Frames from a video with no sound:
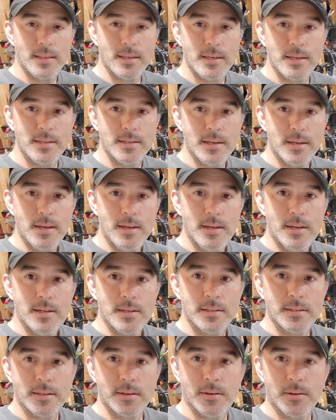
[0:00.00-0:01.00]
these.
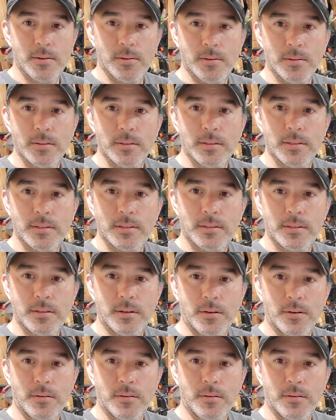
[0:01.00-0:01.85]
So let's turn